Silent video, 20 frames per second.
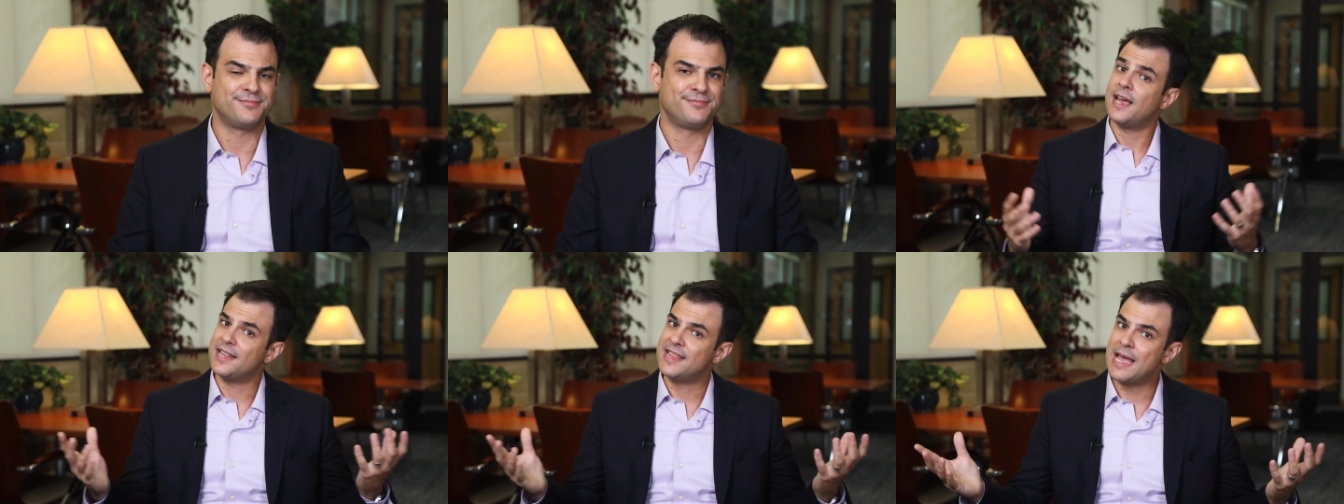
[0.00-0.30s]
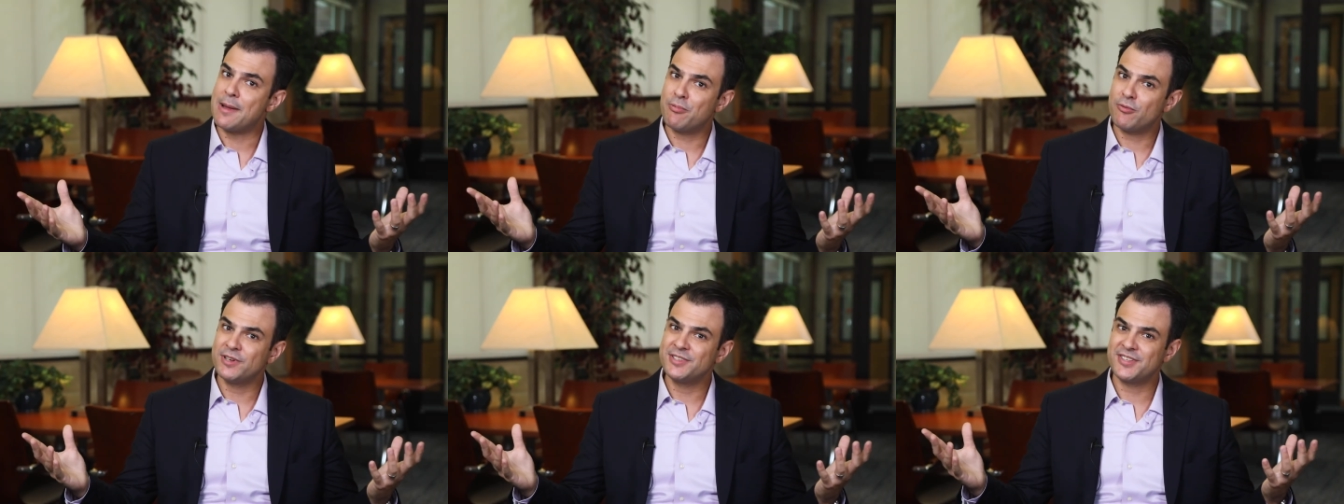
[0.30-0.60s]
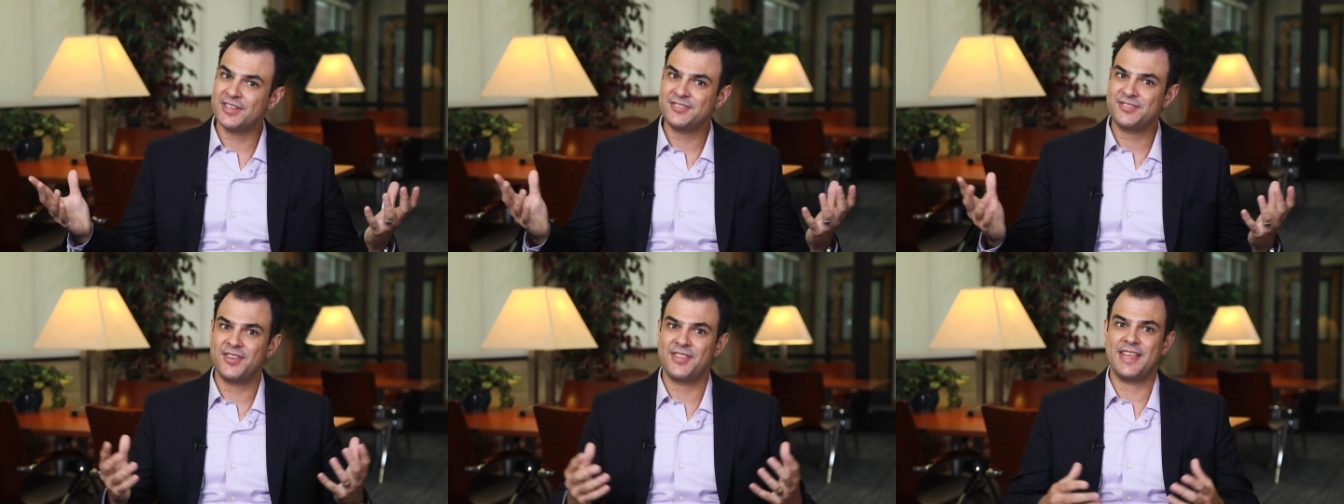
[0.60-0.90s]
And that brings
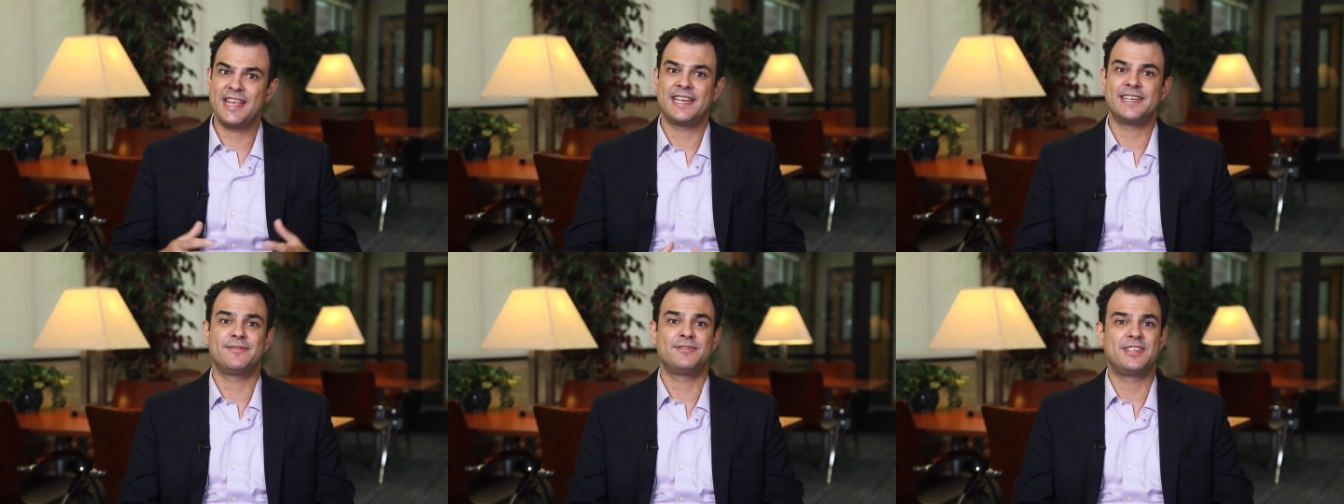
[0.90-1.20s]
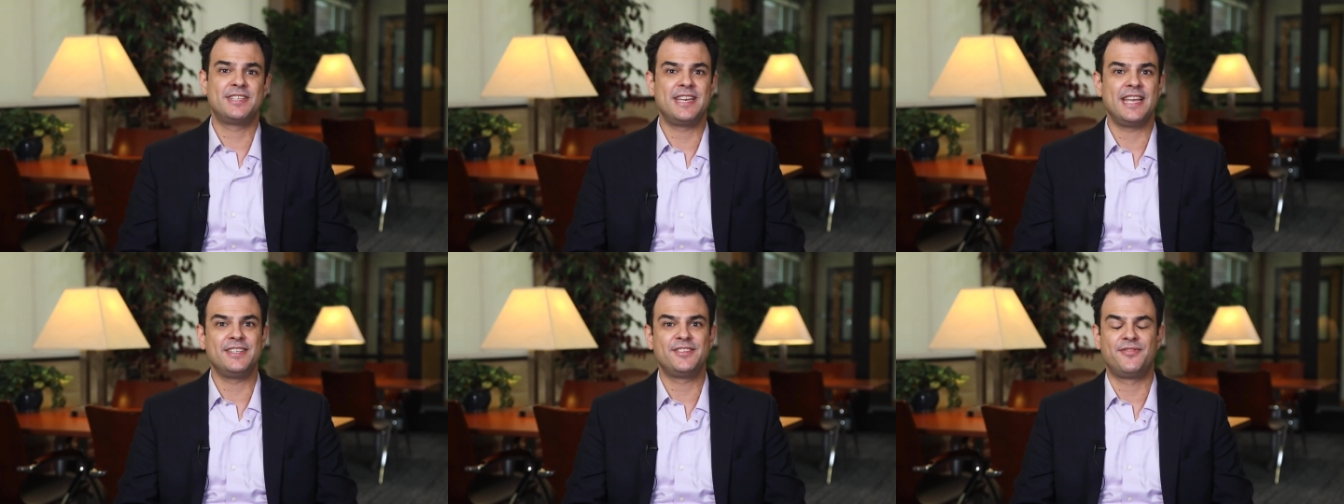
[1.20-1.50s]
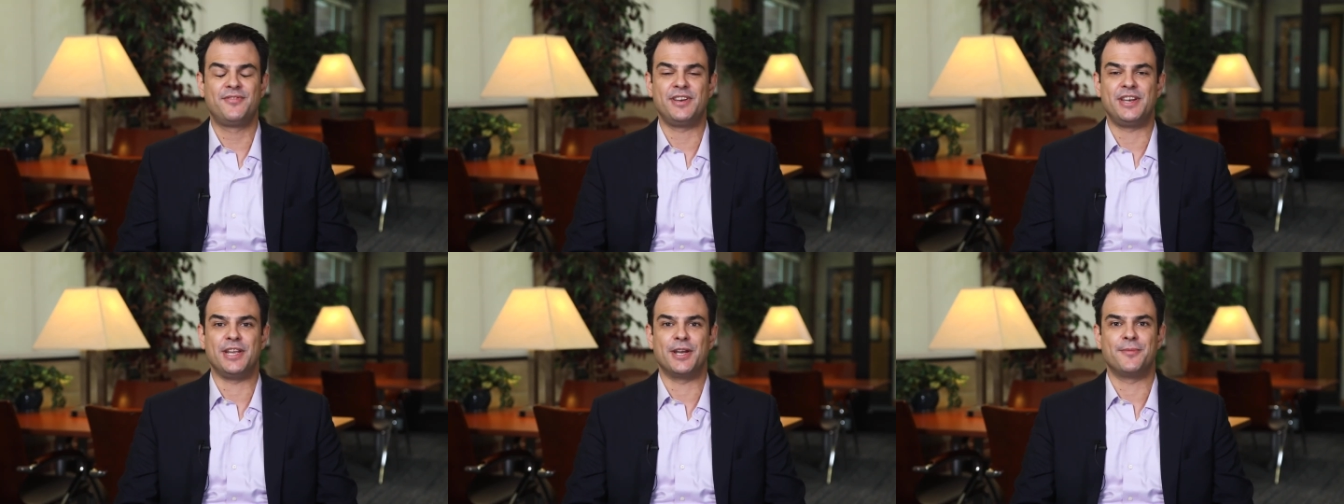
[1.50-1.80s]
us to the end of today's
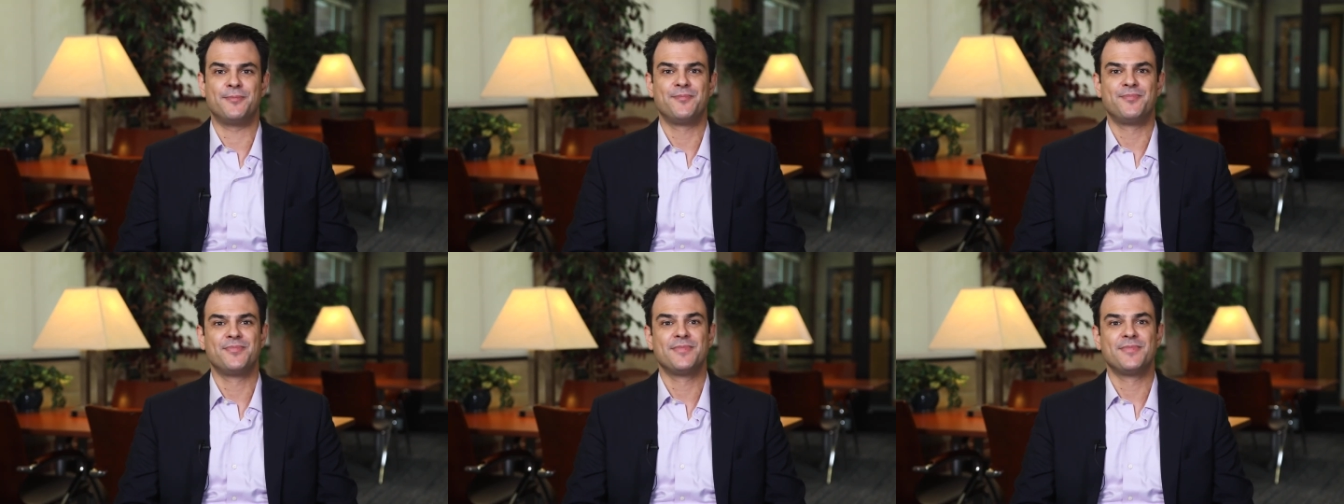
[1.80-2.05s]
video.